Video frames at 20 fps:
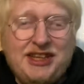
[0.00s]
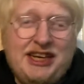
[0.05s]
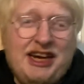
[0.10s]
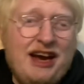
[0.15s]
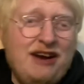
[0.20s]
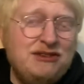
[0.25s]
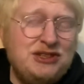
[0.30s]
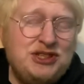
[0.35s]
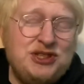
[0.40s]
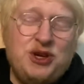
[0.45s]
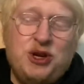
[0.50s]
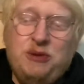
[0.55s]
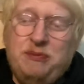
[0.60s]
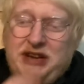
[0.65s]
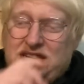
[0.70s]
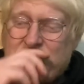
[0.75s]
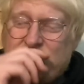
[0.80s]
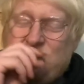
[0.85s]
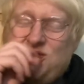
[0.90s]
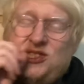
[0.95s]
you now, it's going to be
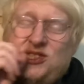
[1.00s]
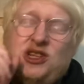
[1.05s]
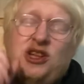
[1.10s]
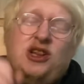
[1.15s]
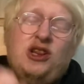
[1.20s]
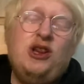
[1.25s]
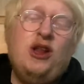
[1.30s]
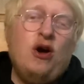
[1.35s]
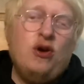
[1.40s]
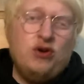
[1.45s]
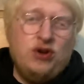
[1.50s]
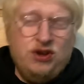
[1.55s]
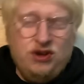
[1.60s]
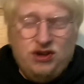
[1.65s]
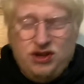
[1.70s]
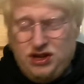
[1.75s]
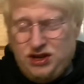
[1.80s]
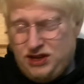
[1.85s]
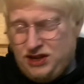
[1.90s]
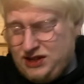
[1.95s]
a slog
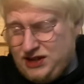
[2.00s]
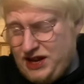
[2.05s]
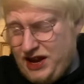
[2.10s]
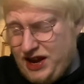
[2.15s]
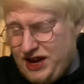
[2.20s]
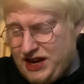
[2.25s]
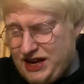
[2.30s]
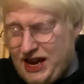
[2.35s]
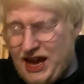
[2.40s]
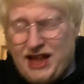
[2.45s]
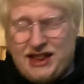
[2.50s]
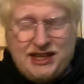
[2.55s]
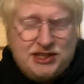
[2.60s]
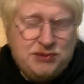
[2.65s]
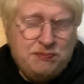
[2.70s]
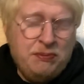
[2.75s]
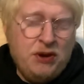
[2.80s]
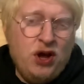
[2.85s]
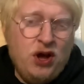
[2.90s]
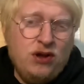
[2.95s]
getting this
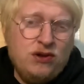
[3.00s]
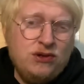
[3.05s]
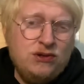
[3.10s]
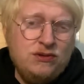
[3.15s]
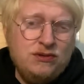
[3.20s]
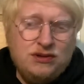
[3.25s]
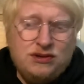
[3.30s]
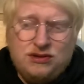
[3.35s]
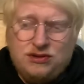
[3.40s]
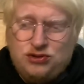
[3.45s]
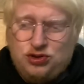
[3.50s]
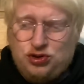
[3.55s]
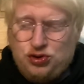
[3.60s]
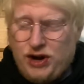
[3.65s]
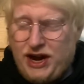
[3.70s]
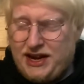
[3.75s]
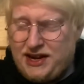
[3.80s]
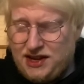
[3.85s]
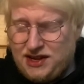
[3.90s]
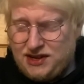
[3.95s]
bottle
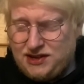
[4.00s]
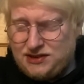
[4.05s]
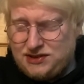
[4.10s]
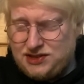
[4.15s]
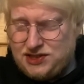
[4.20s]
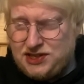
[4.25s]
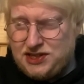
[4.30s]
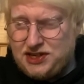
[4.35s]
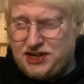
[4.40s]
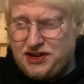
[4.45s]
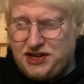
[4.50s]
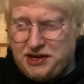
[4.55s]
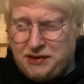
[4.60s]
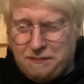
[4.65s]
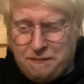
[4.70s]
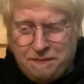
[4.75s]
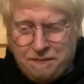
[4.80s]
drank tonight.